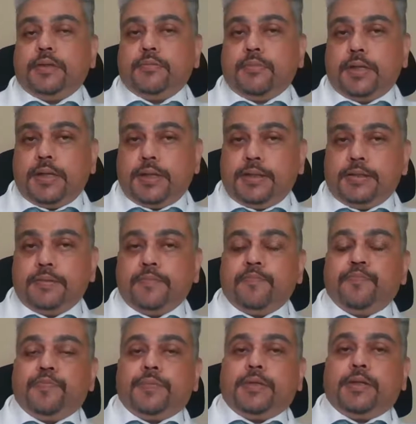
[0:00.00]
in their mind
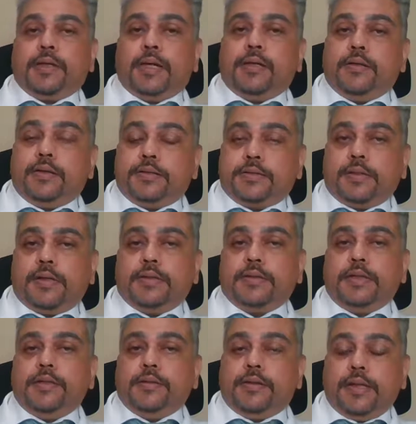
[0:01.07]
can
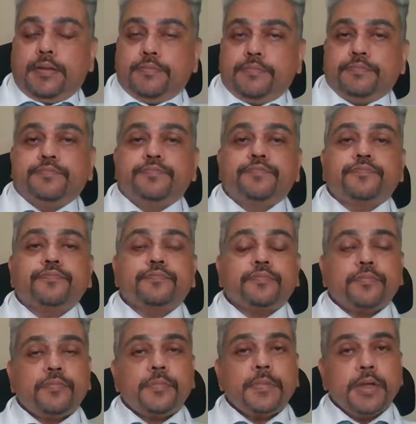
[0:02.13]
result in them
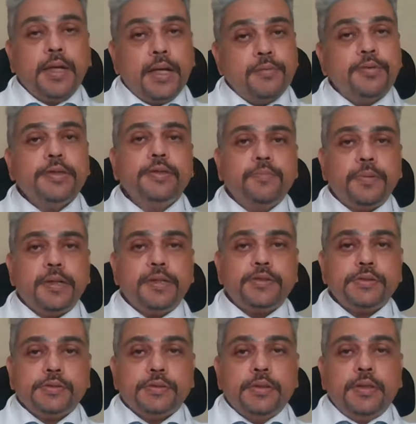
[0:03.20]
having
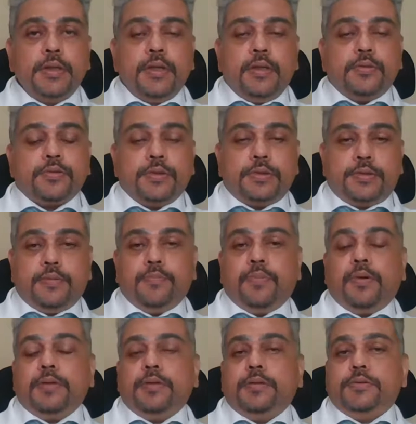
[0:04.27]
depression. So it's
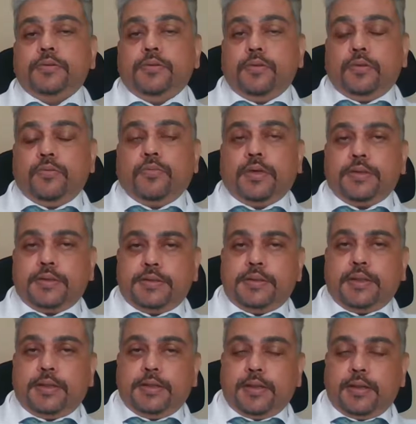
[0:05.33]
important to know what is
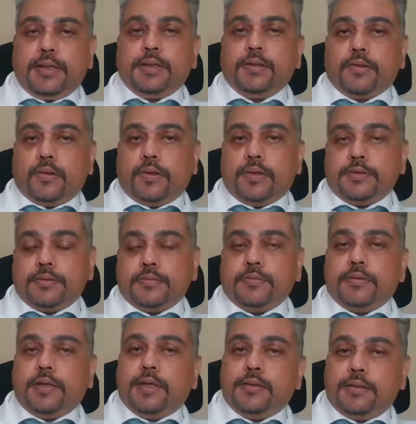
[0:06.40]
the underlying cause
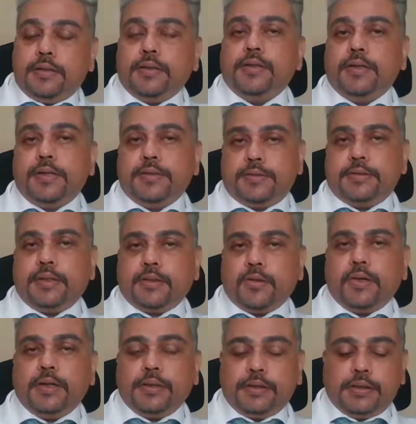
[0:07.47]
and then address it
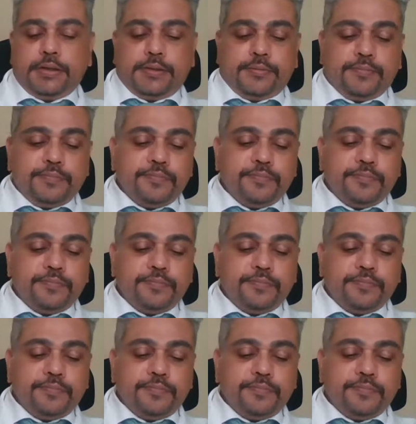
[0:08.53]
accordingly.